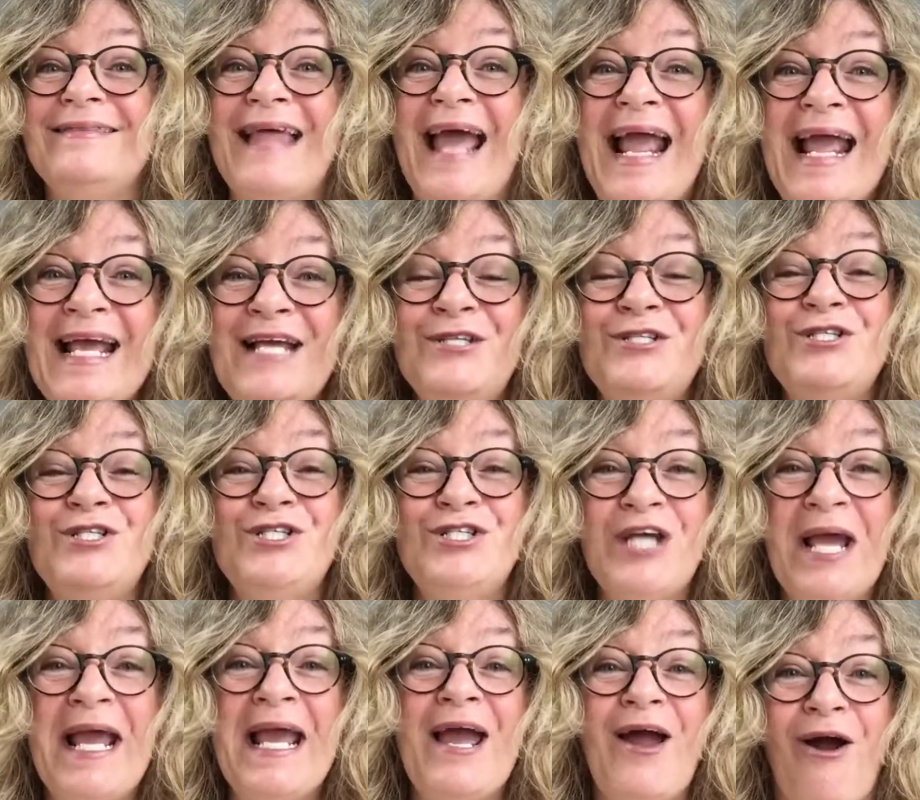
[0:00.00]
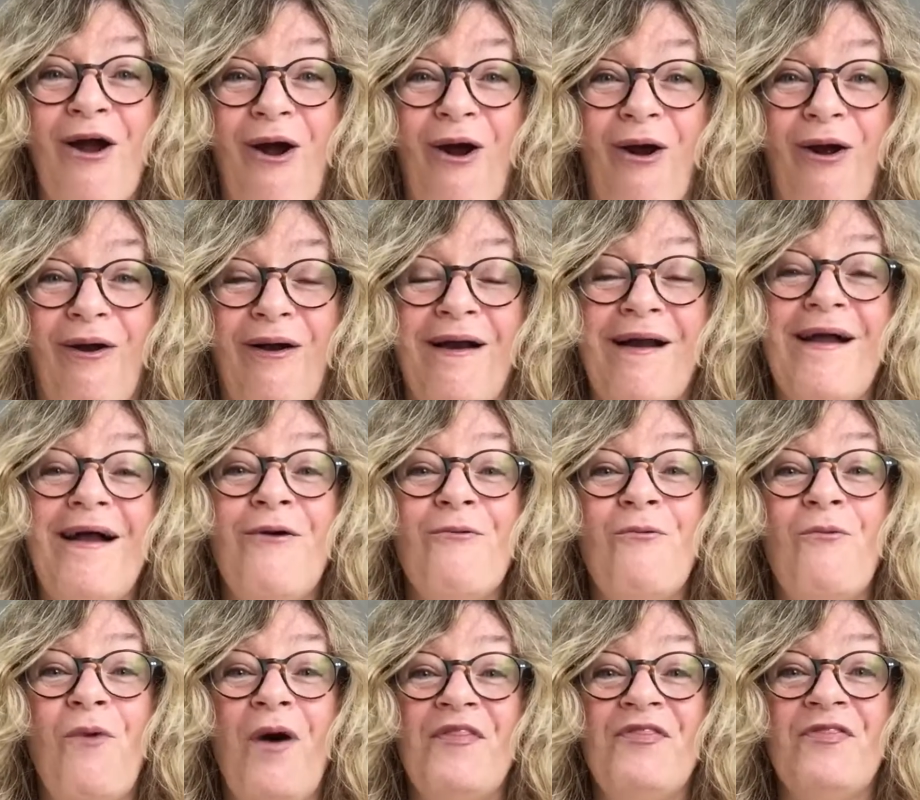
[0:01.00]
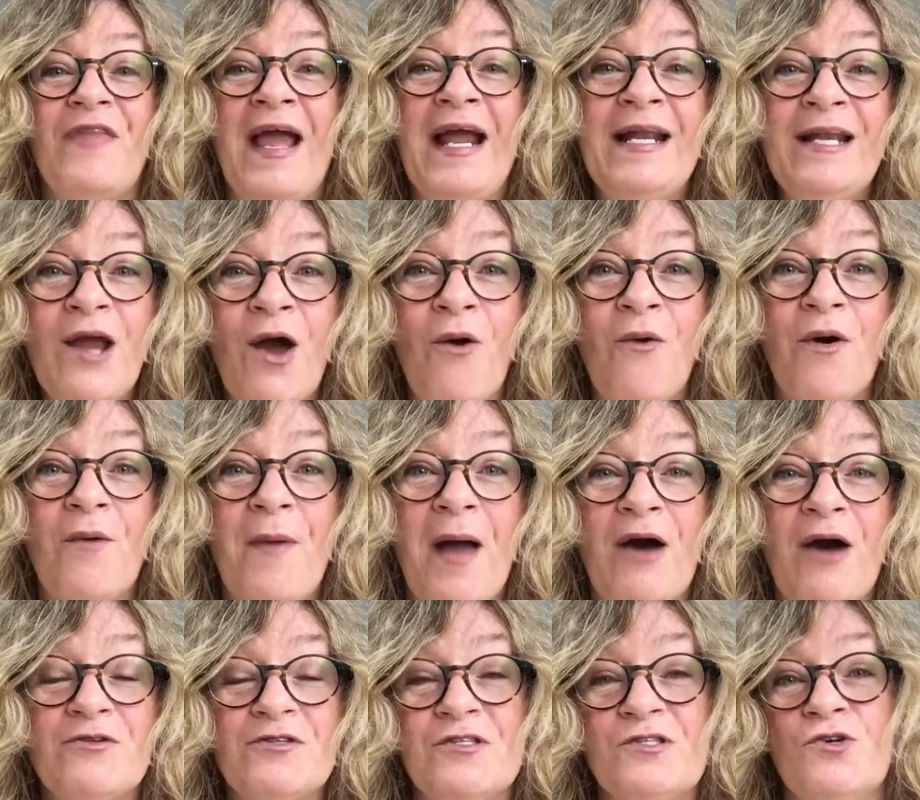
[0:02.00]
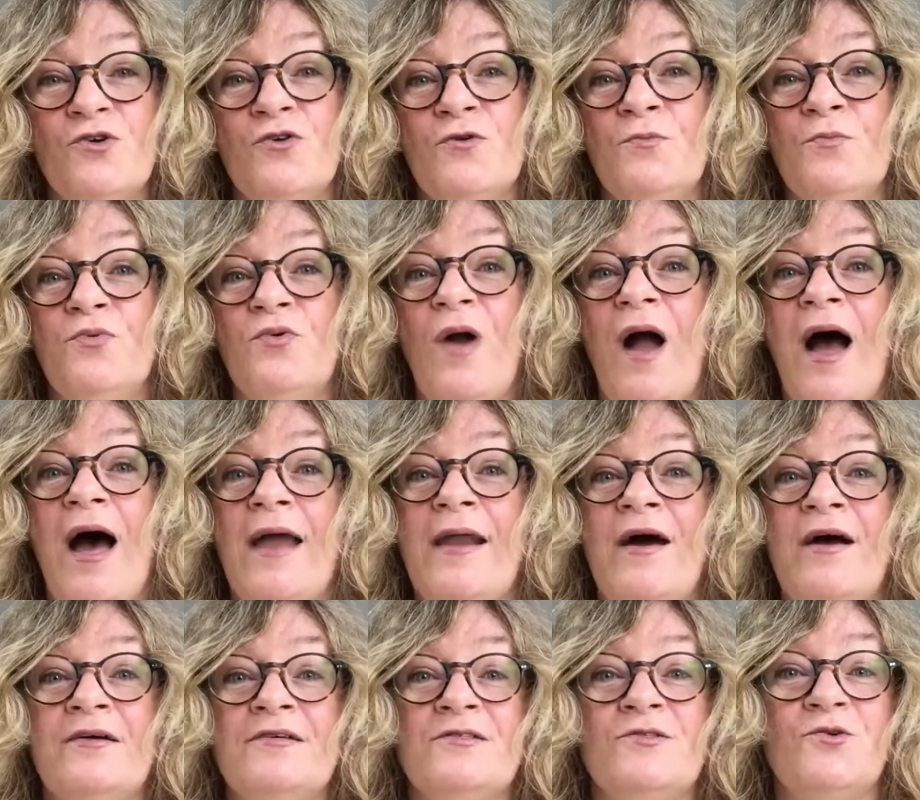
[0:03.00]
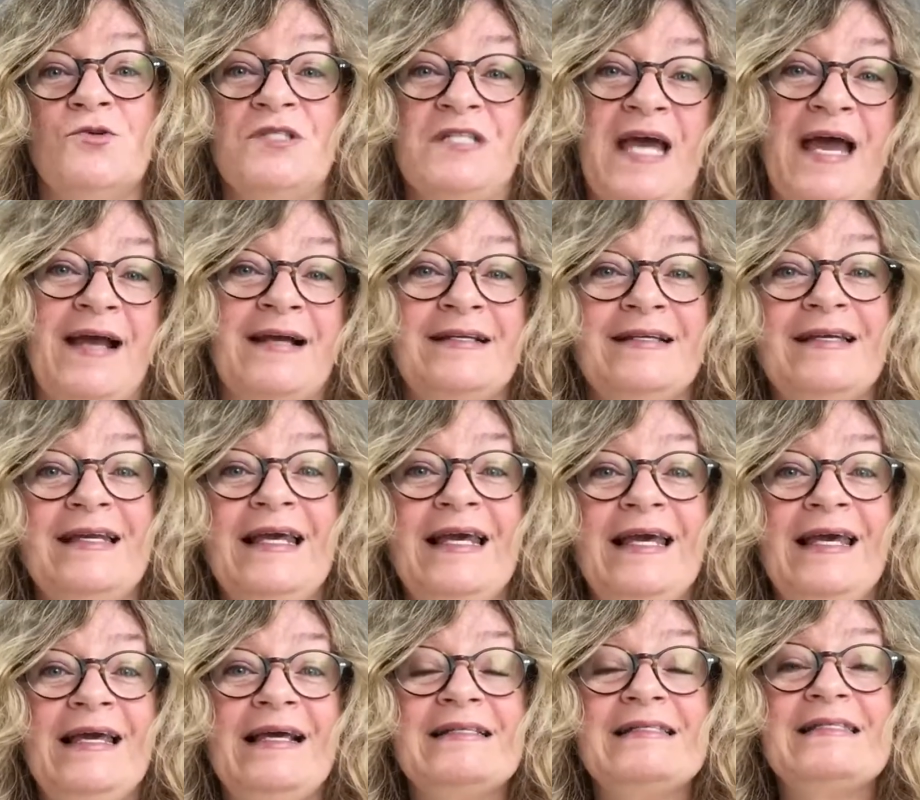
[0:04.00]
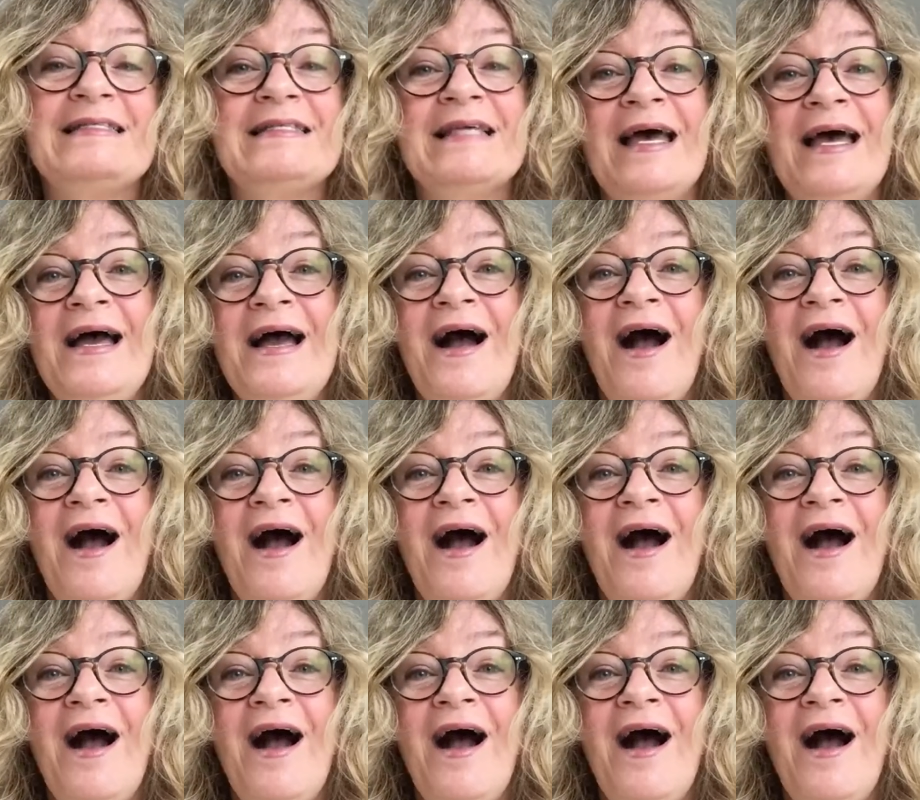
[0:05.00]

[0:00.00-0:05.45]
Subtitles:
they share what they know about certain products or techniques